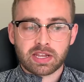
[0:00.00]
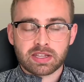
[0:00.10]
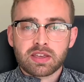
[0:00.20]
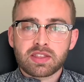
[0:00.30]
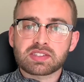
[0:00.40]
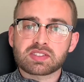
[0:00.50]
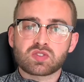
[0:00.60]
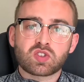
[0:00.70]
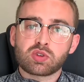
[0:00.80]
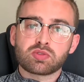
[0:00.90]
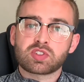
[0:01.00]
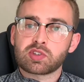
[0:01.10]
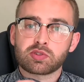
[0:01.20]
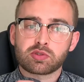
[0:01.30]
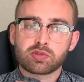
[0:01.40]
And this is due
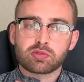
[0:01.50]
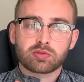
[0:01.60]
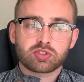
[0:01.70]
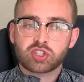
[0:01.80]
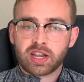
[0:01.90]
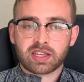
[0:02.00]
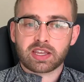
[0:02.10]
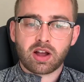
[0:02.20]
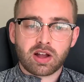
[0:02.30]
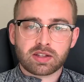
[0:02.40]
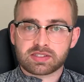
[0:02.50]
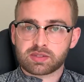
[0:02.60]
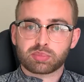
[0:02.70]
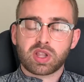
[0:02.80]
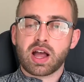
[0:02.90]
to checking on
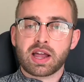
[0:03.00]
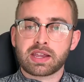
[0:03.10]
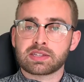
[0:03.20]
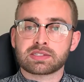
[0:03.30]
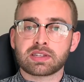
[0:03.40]
supplies,